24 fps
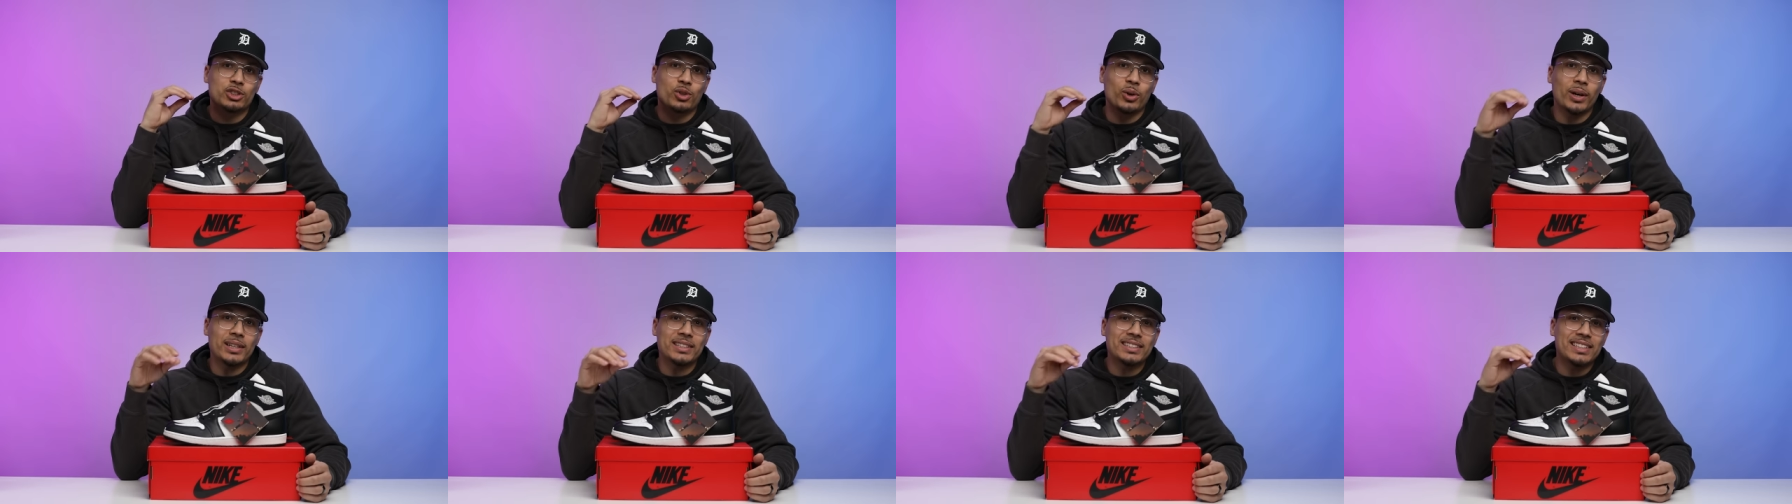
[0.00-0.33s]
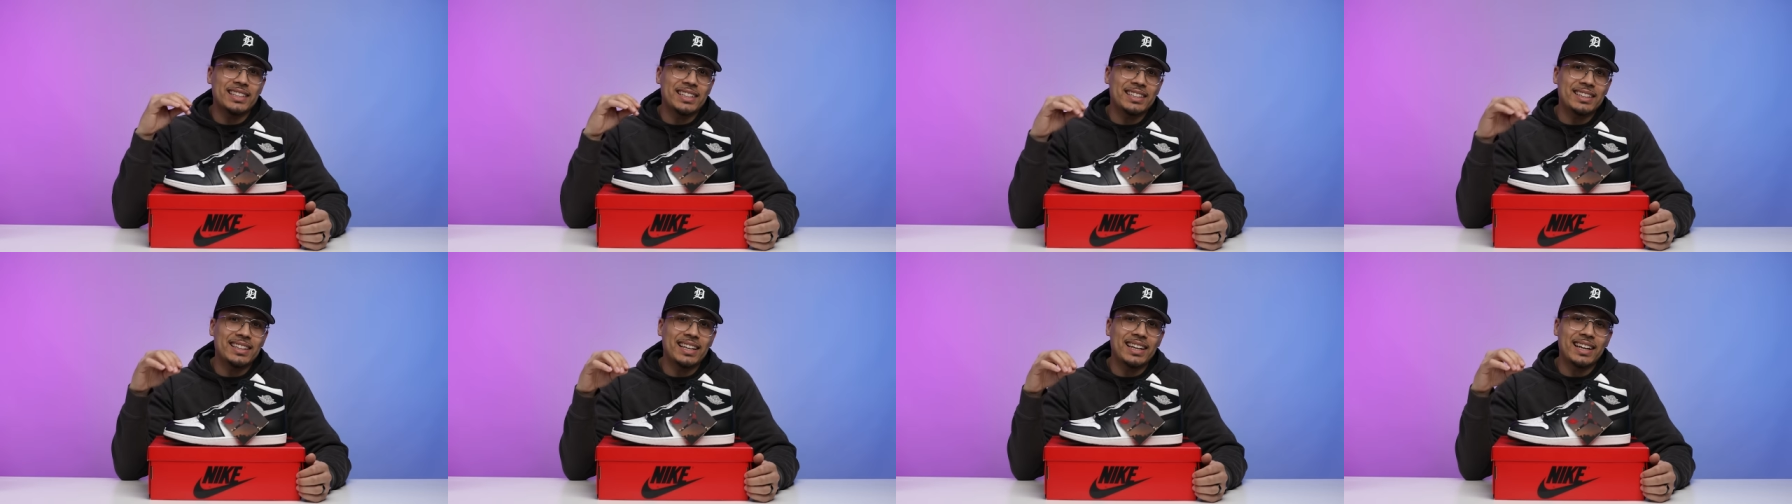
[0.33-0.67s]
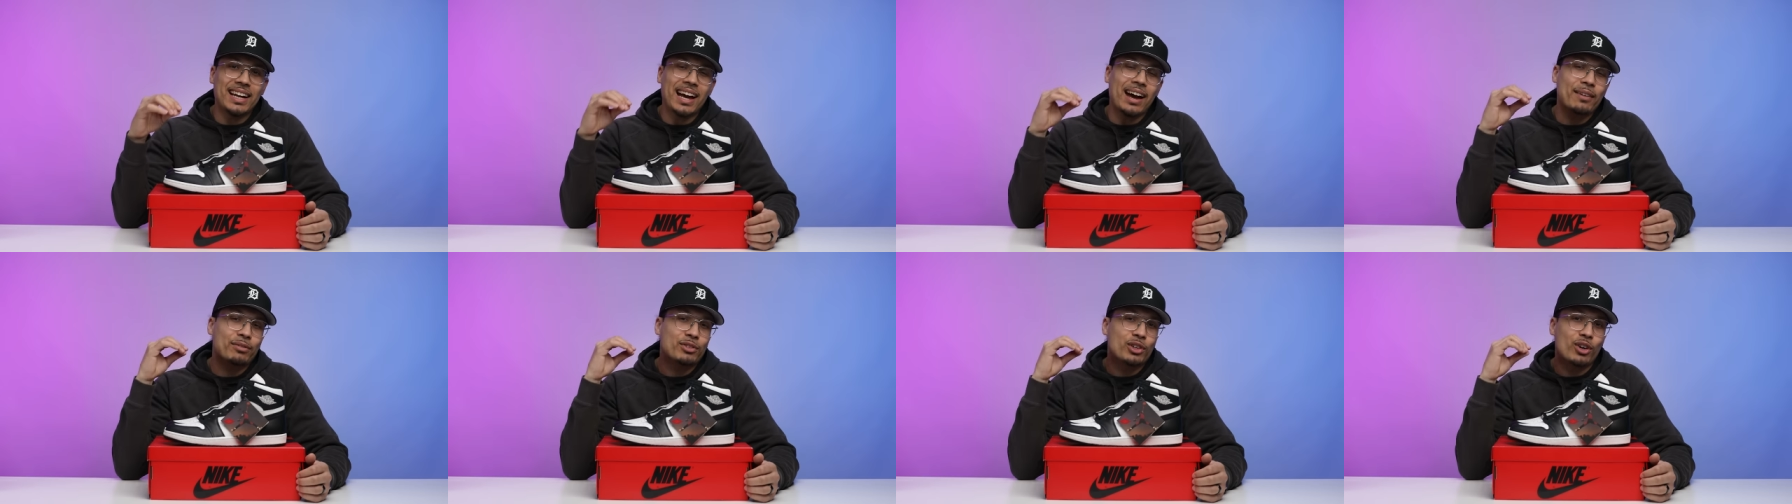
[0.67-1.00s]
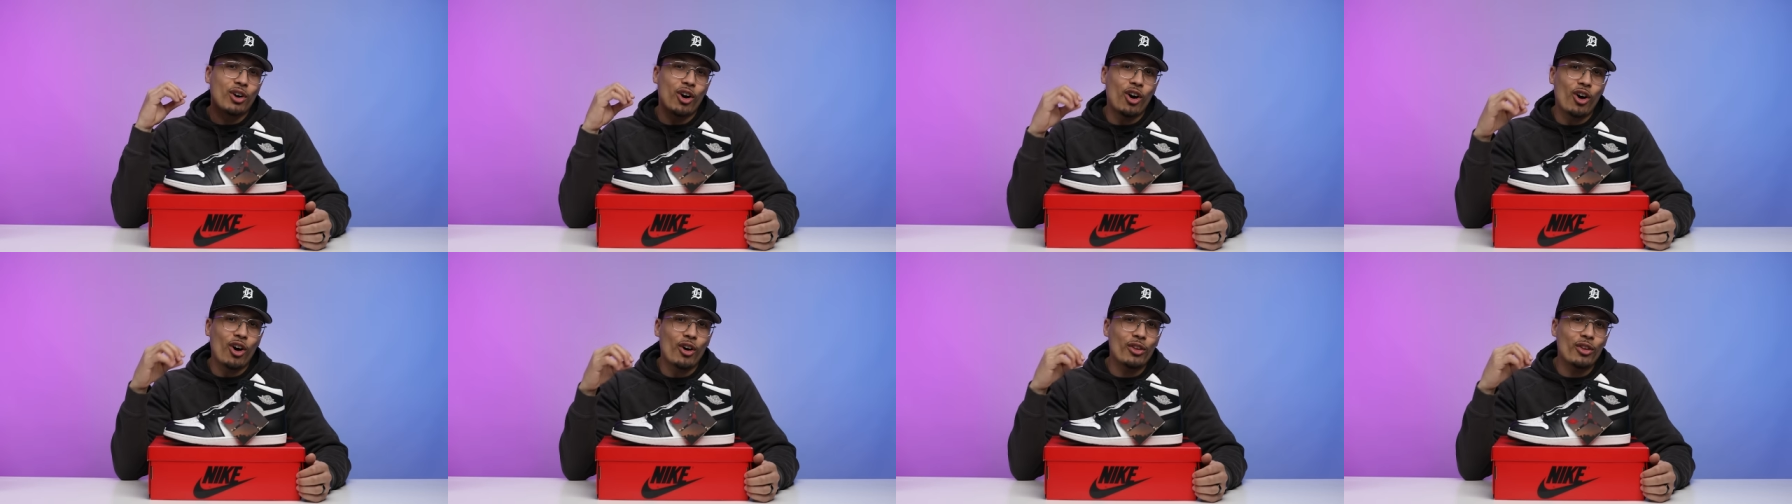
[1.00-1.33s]
It's crazy to think
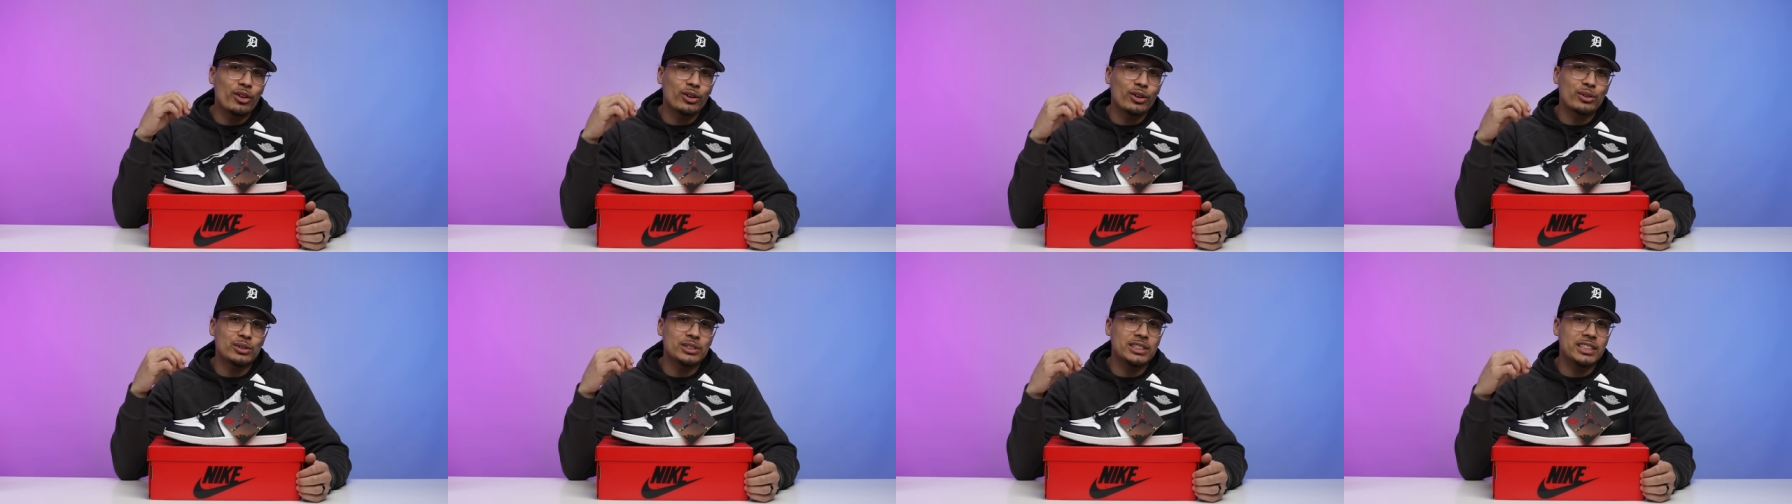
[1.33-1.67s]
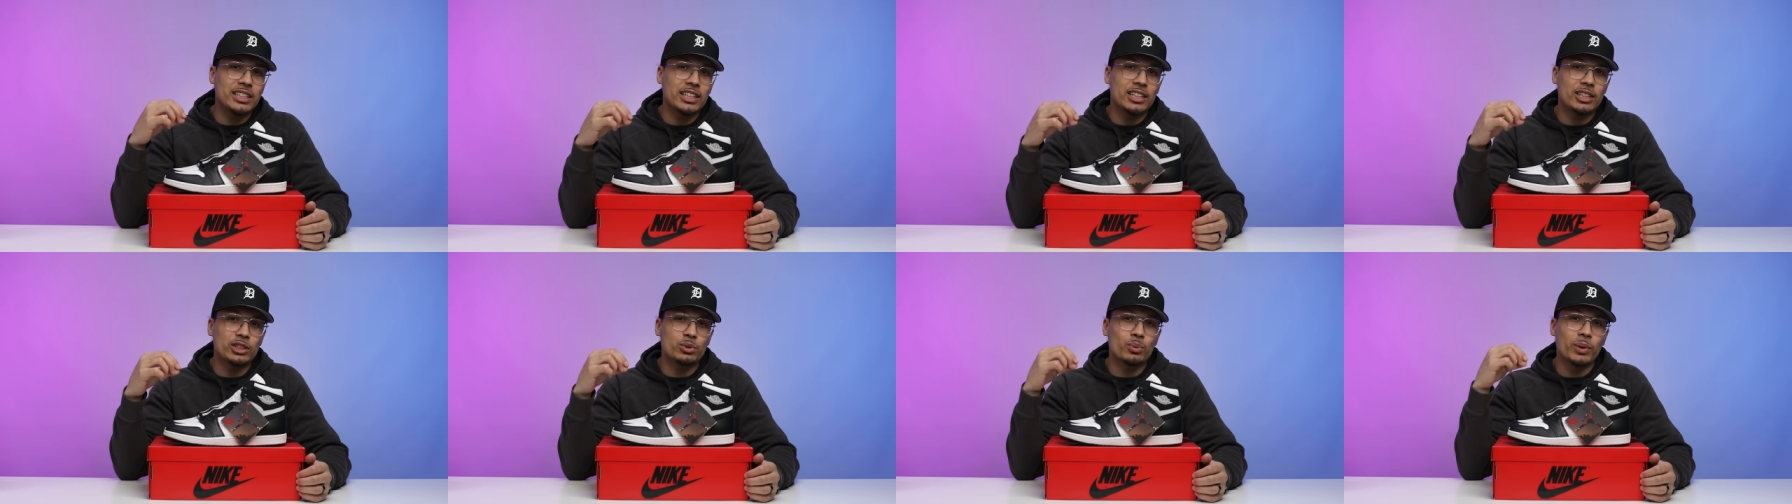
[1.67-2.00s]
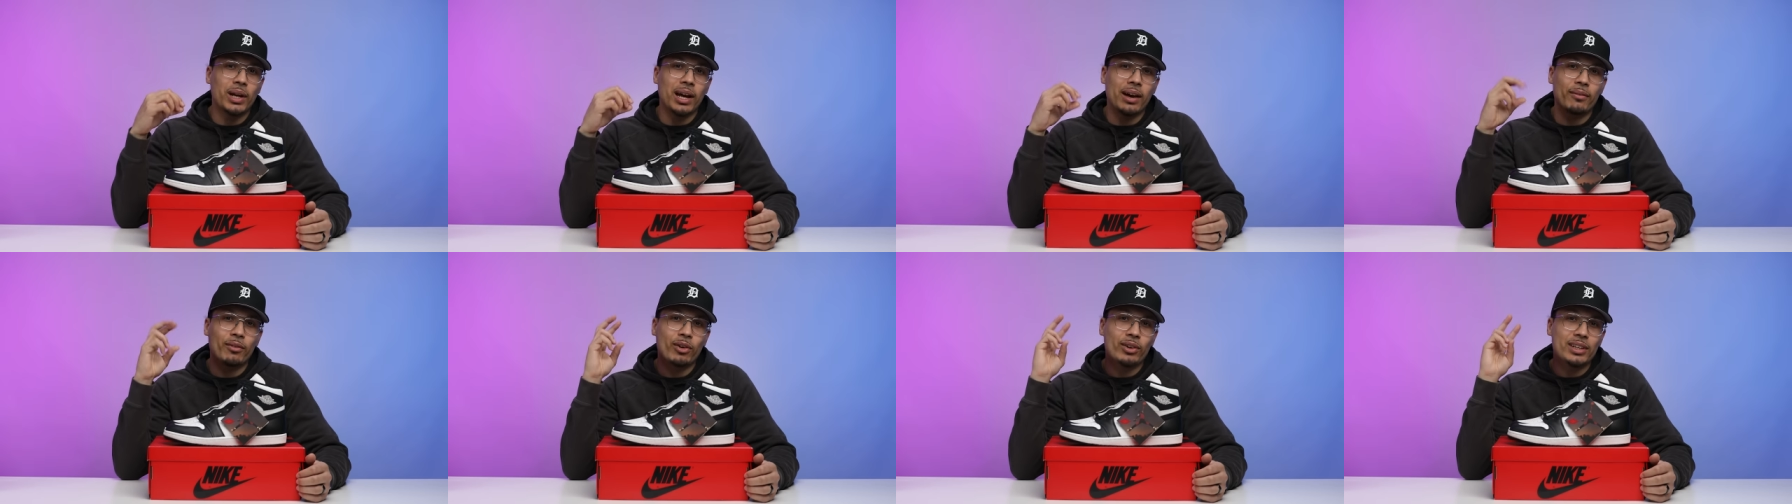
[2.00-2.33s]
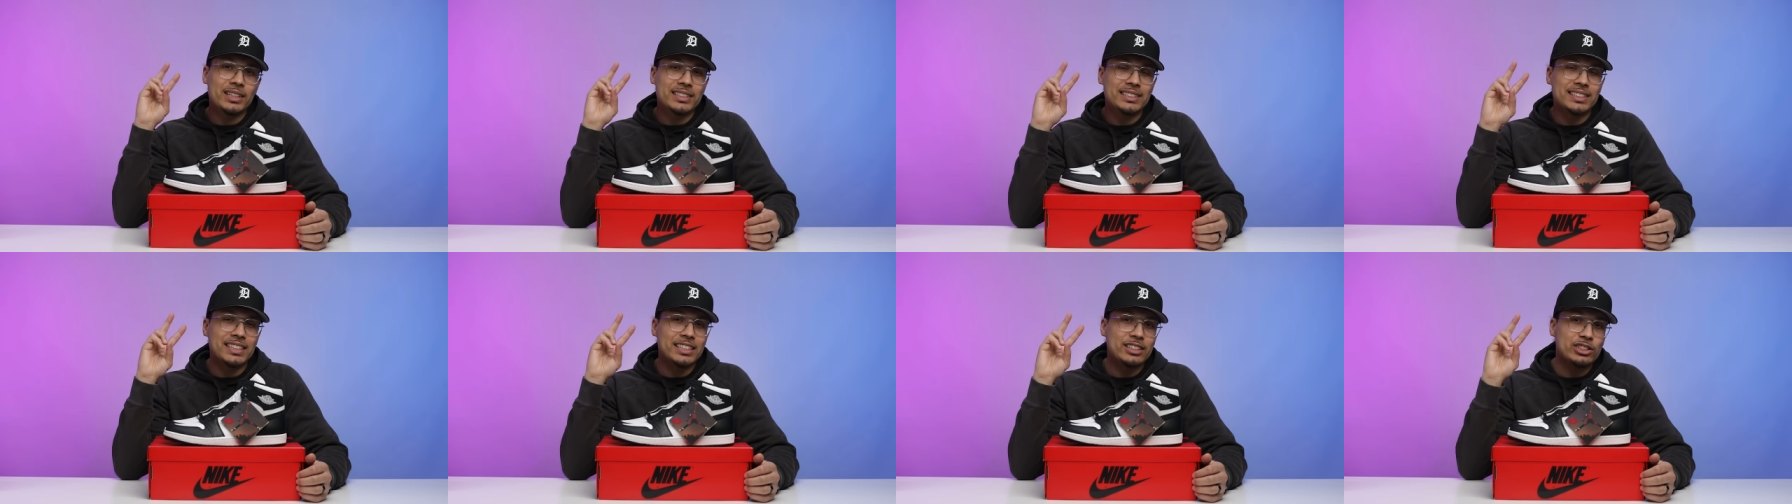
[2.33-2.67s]
after all those years, we have
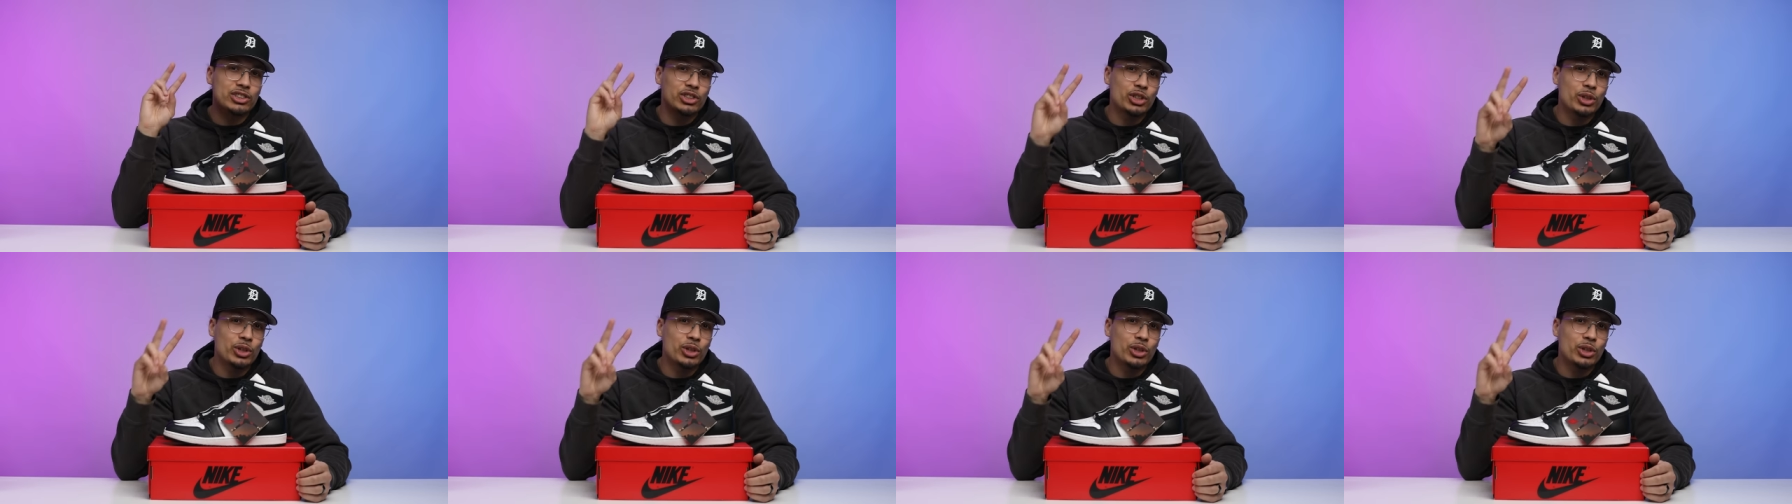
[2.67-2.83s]
only seen